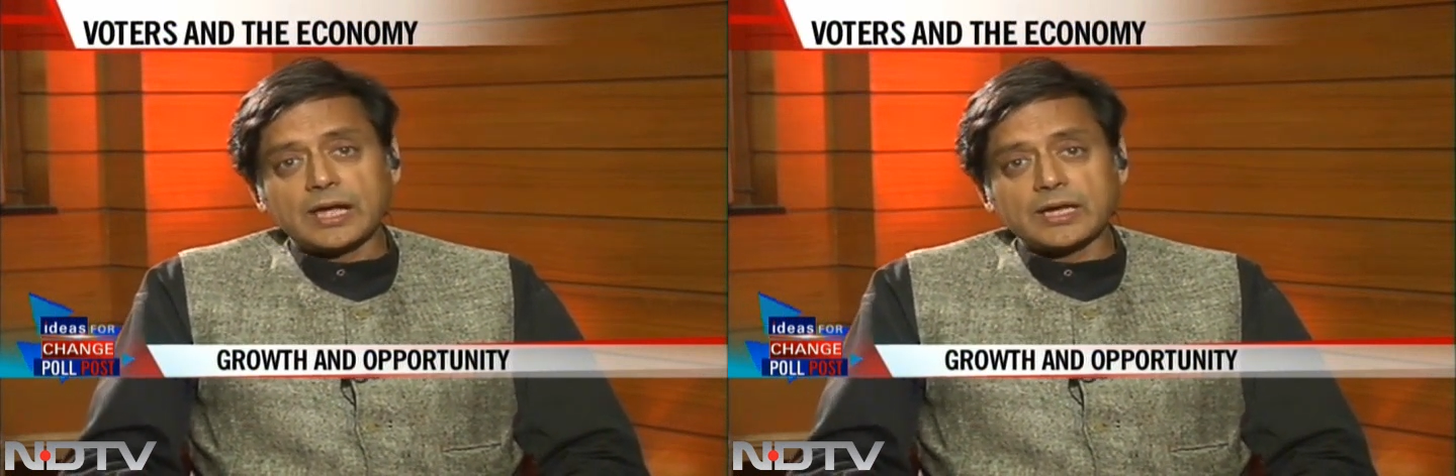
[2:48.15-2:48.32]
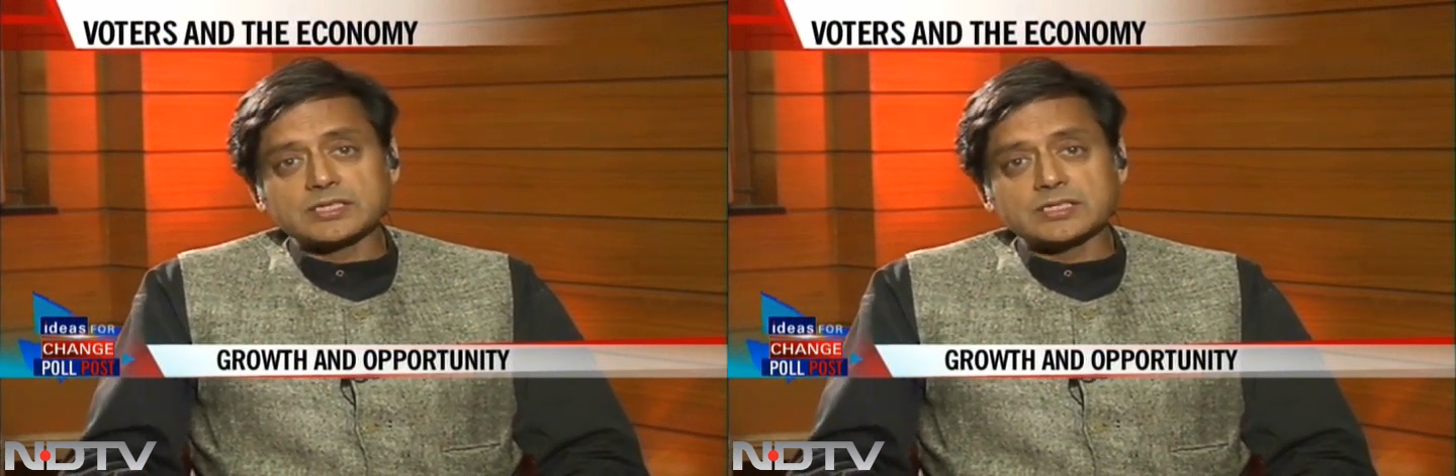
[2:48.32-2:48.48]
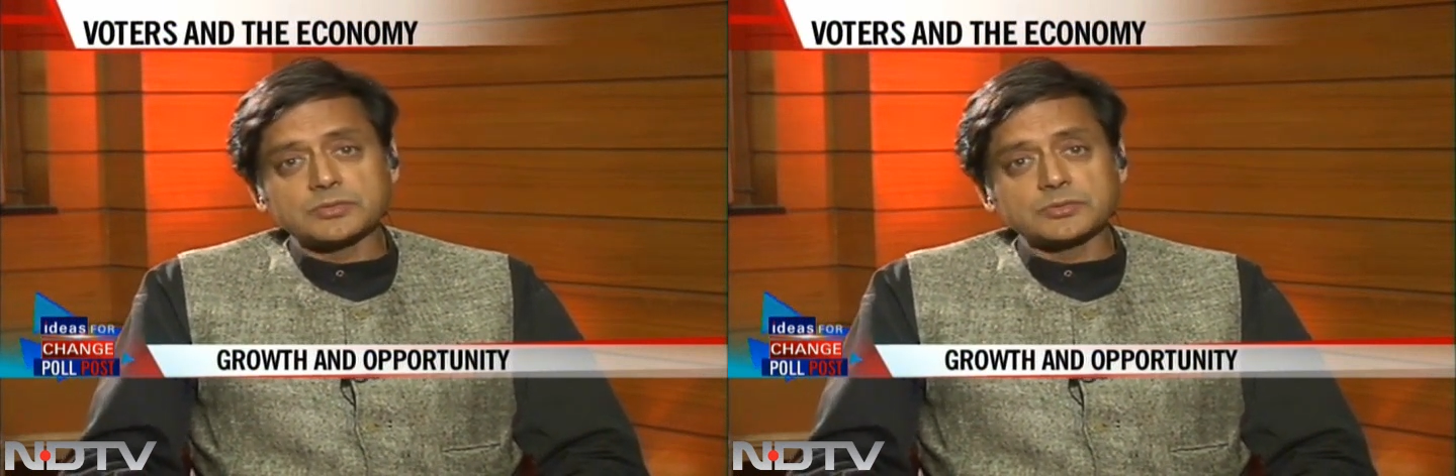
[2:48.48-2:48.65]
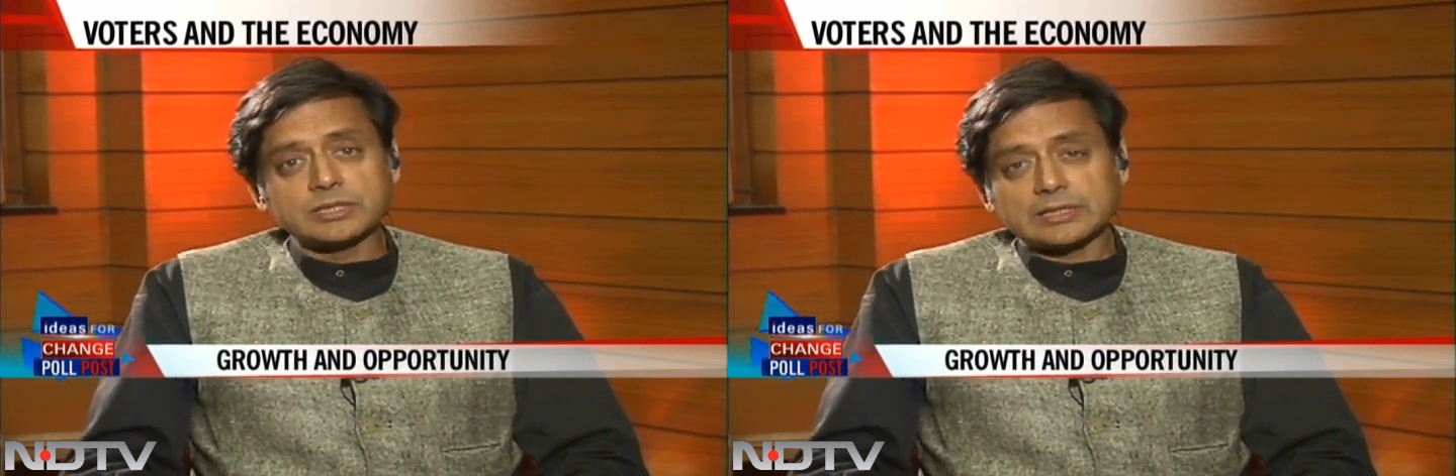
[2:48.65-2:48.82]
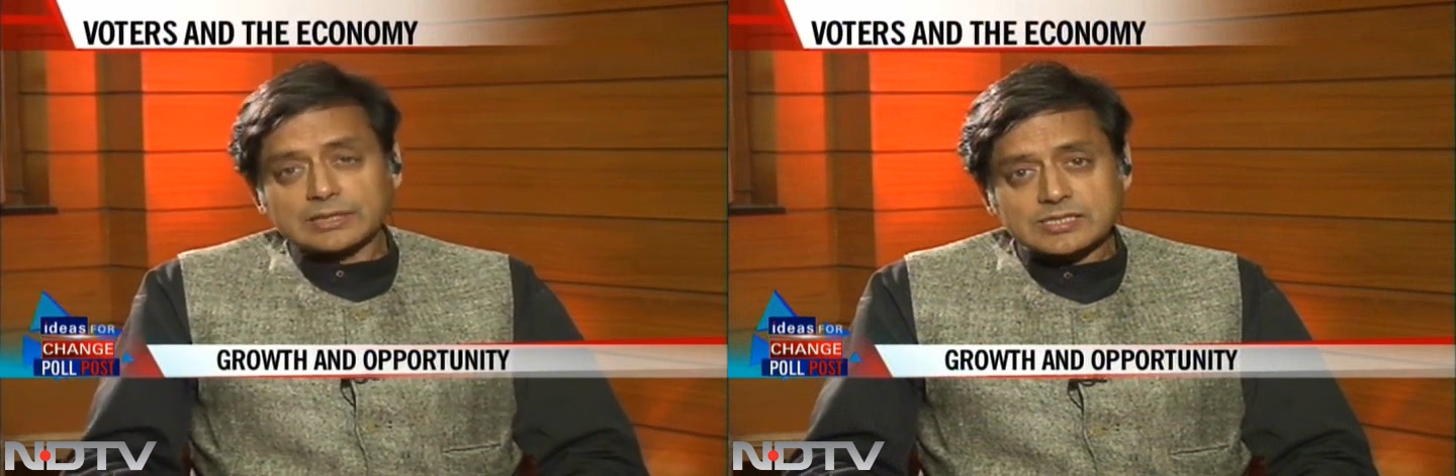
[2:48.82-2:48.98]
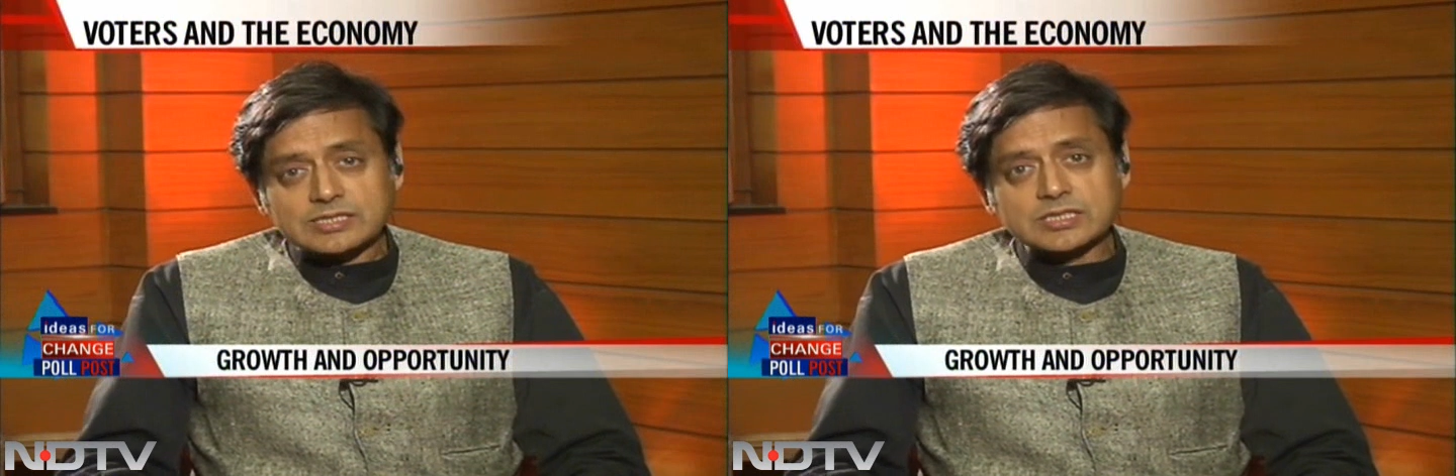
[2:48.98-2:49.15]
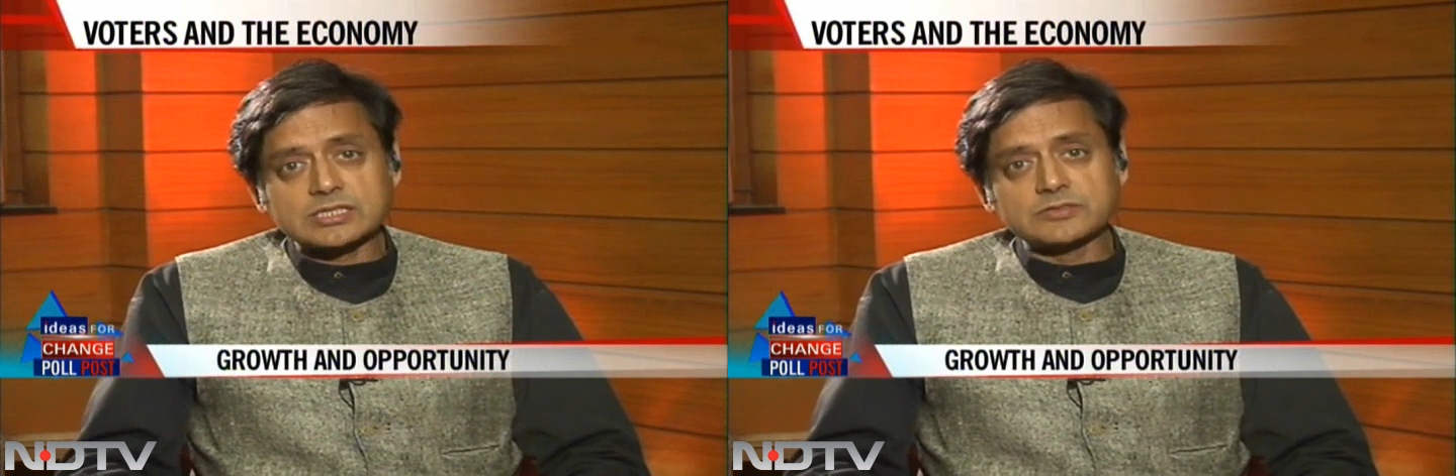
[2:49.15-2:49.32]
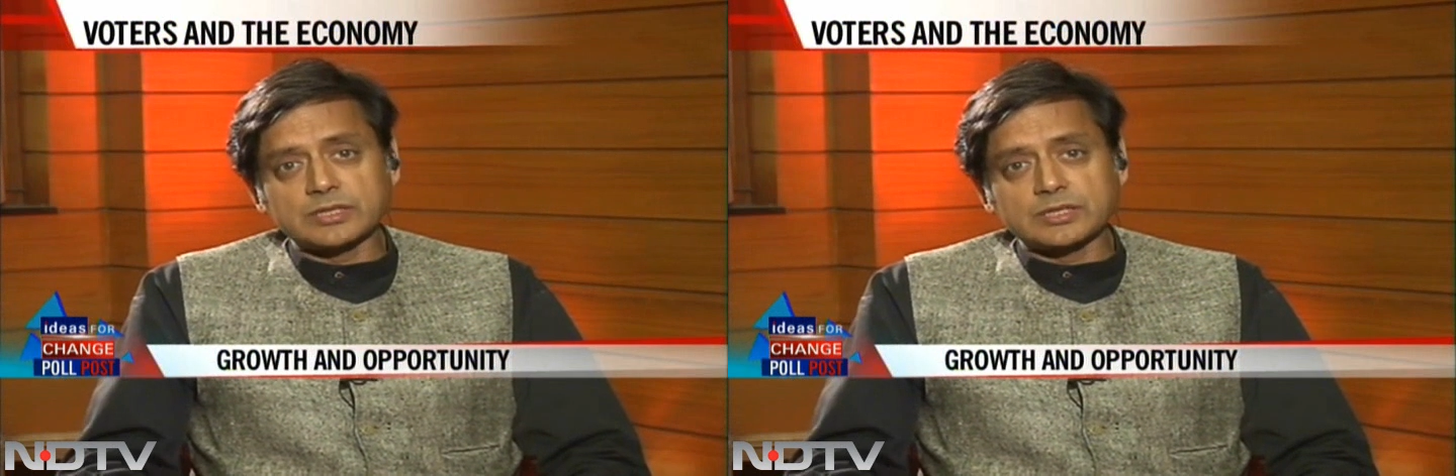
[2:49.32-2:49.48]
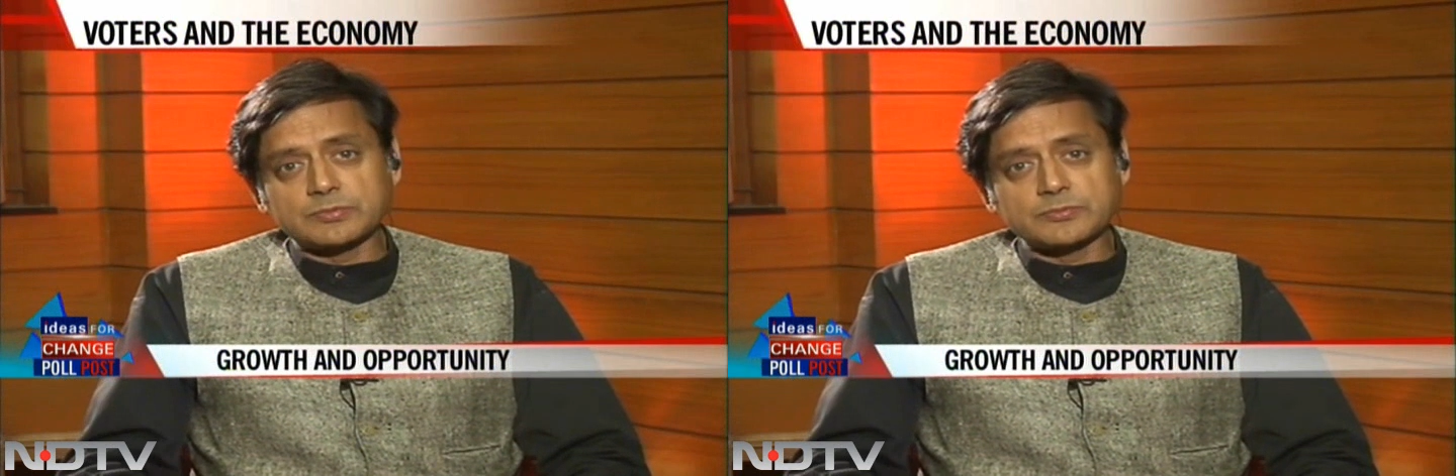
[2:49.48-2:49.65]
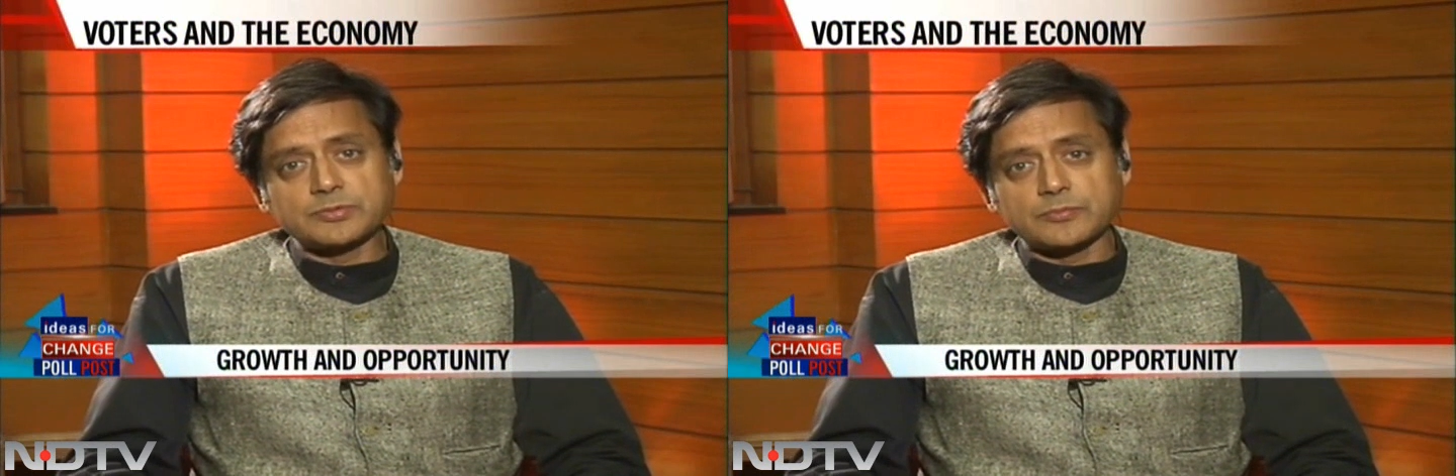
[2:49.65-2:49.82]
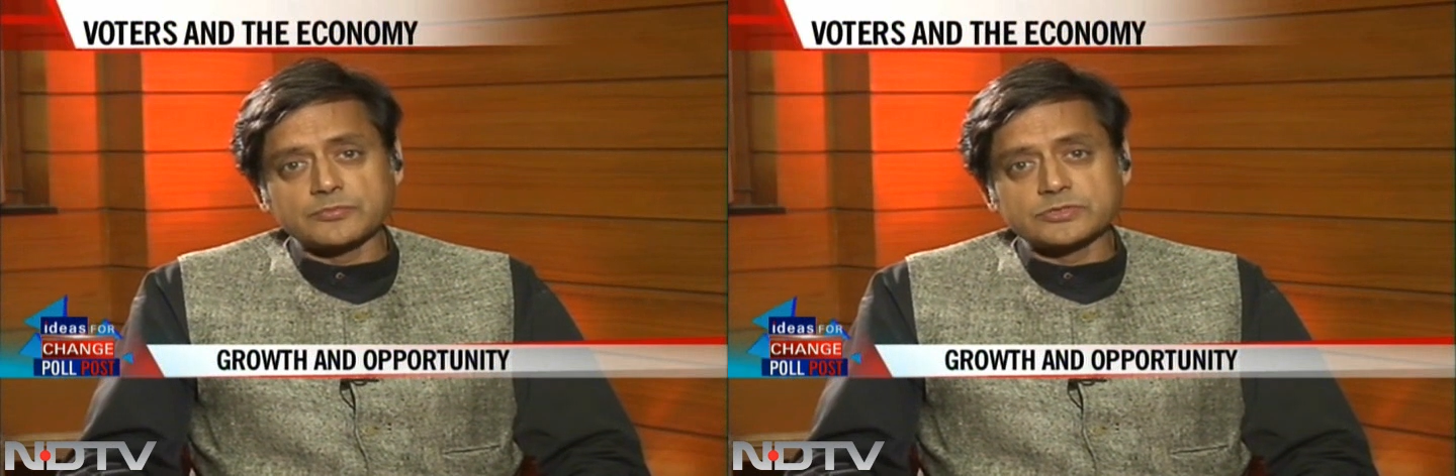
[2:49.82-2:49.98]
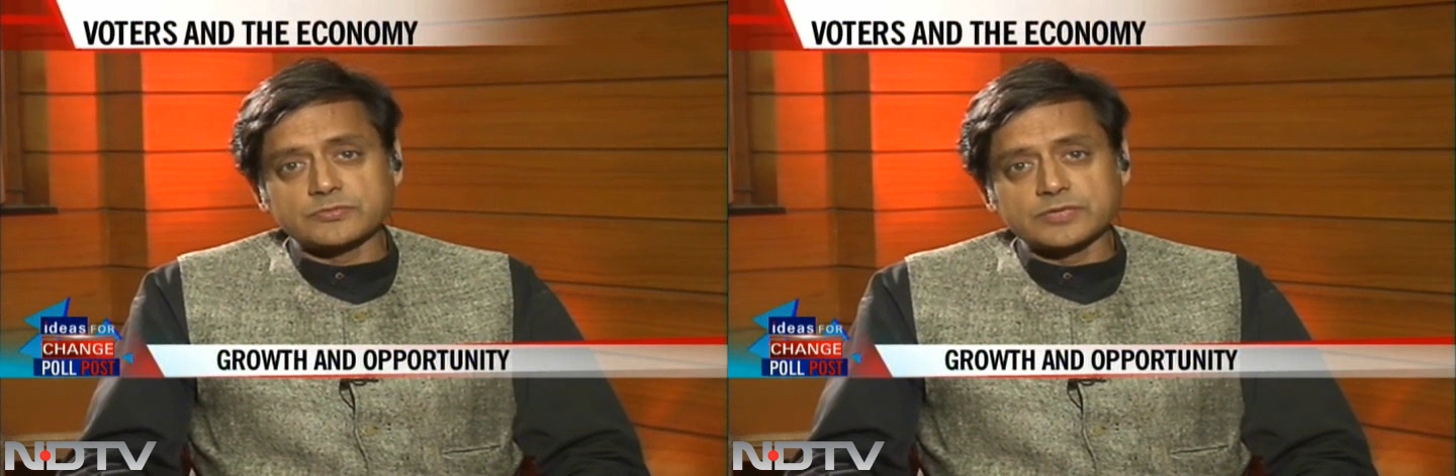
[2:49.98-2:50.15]
and some of the classic development
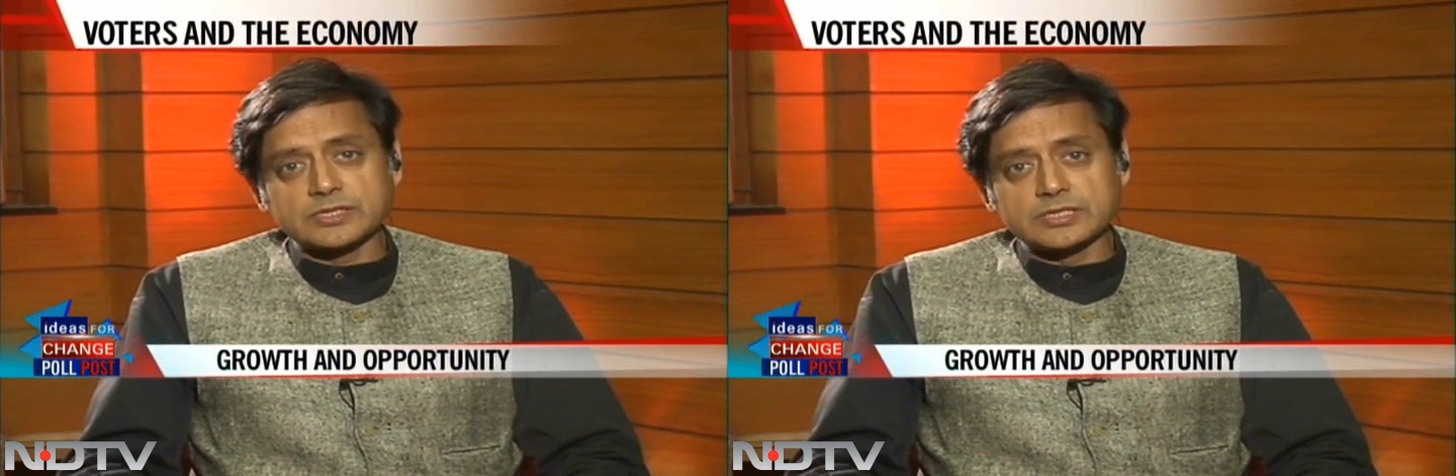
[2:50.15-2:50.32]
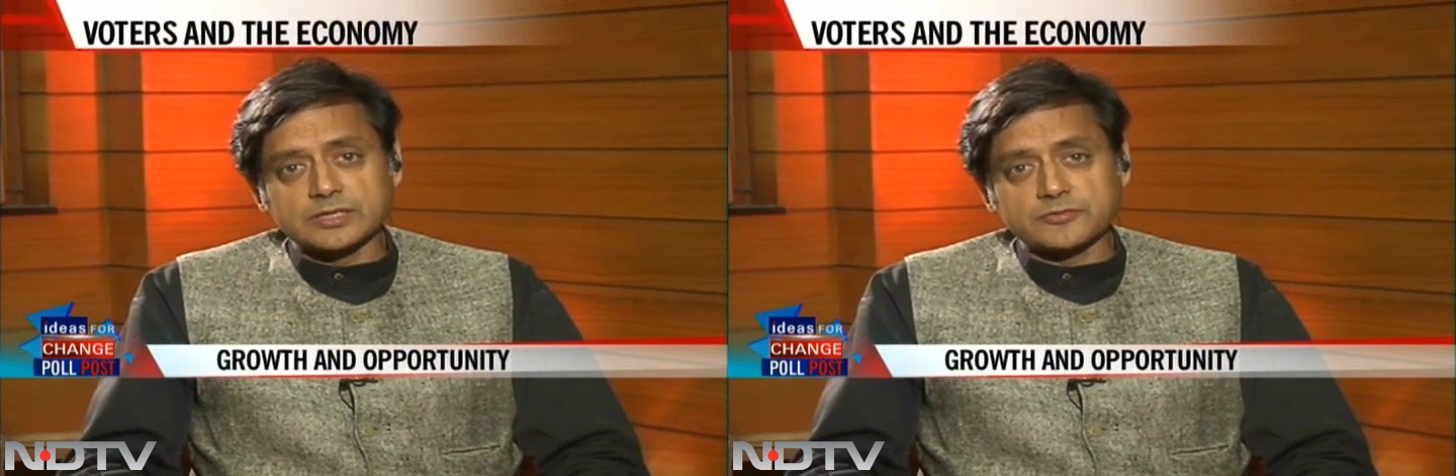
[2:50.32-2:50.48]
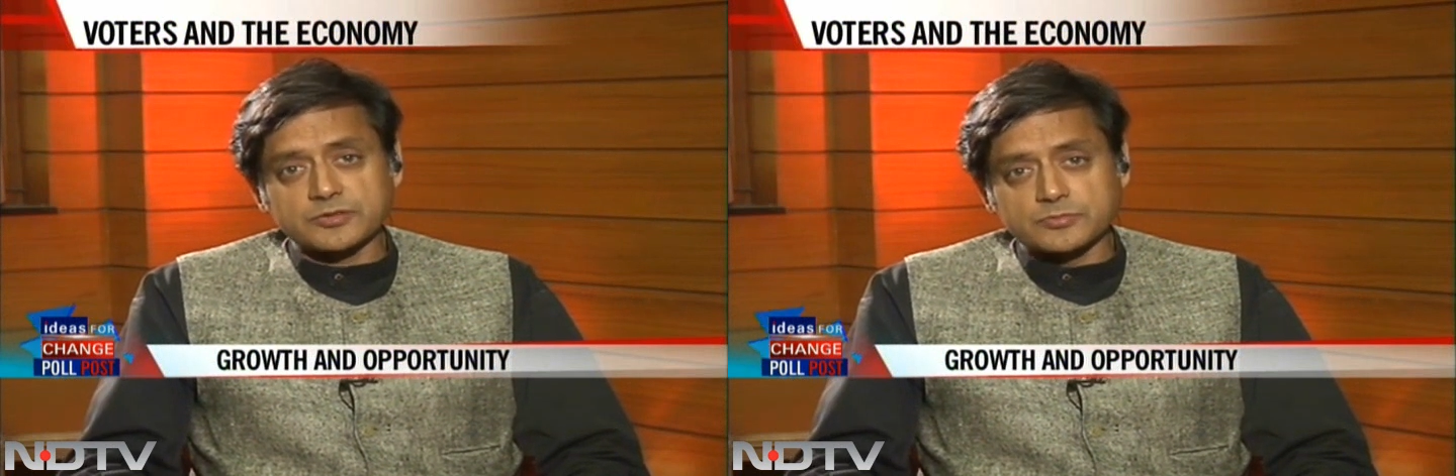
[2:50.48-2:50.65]
problems of India,